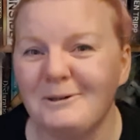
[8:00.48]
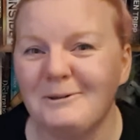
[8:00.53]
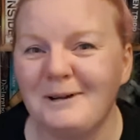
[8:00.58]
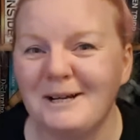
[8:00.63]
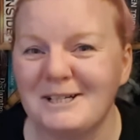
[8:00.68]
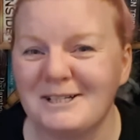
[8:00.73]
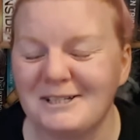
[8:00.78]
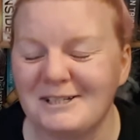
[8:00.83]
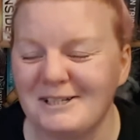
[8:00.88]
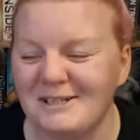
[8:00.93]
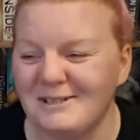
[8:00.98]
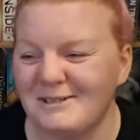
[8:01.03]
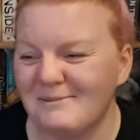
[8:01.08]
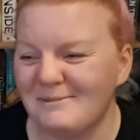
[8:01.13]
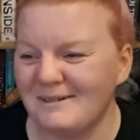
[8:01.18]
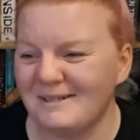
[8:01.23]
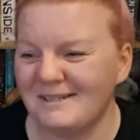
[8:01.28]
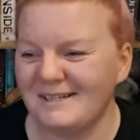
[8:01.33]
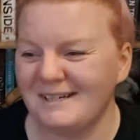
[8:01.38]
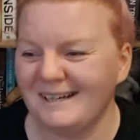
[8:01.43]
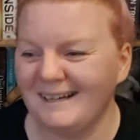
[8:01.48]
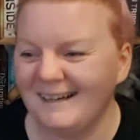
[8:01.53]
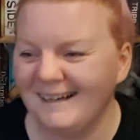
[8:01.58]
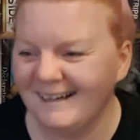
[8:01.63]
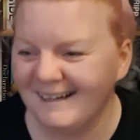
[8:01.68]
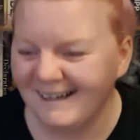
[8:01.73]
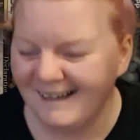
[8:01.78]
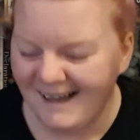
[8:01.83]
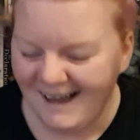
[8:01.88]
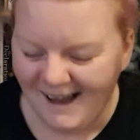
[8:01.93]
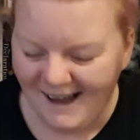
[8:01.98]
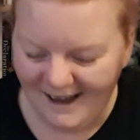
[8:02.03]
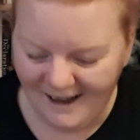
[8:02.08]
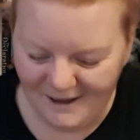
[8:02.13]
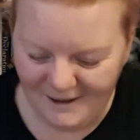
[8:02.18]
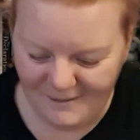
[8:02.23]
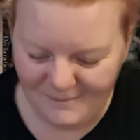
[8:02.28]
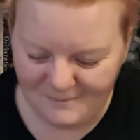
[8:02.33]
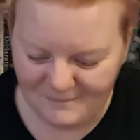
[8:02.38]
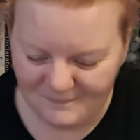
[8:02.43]
questions, would you?
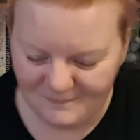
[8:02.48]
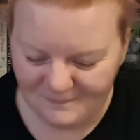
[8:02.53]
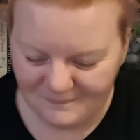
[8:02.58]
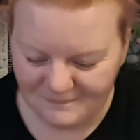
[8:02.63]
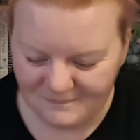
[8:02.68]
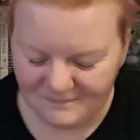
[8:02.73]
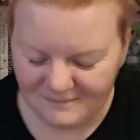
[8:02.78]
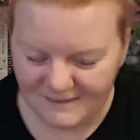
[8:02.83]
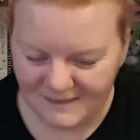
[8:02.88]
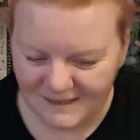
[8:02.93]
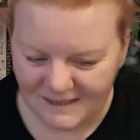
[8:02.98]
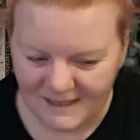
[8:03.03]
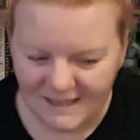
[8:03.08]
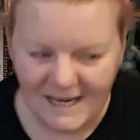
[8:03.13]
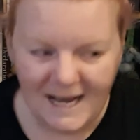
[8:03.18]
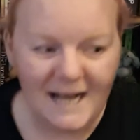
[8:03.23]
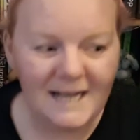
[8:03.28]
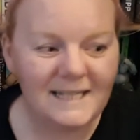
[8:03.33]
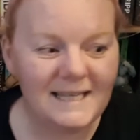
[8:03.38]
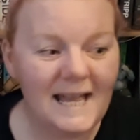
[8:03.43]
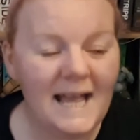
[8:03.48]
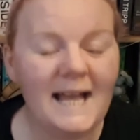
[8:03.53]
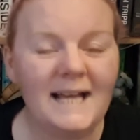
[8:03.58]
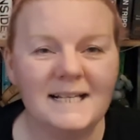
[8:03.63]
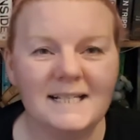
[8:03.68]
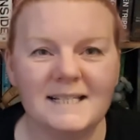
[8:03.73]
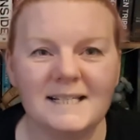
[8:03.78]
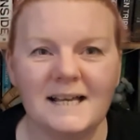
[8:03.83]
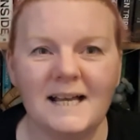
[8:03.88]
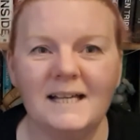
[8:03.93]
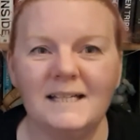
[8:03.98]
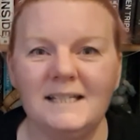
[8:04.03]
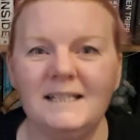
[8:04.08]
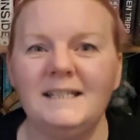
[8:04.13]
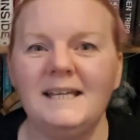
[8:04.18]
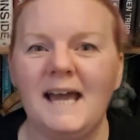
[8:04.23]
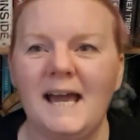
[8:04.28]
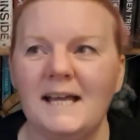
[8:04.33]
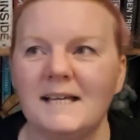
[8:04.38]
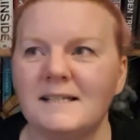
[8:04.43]
I guess
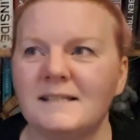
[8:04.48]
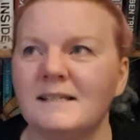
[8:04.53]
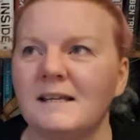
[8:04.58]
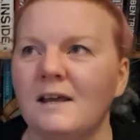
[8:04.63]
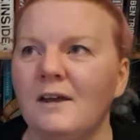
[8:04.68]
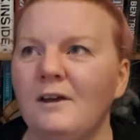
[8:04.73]
yes.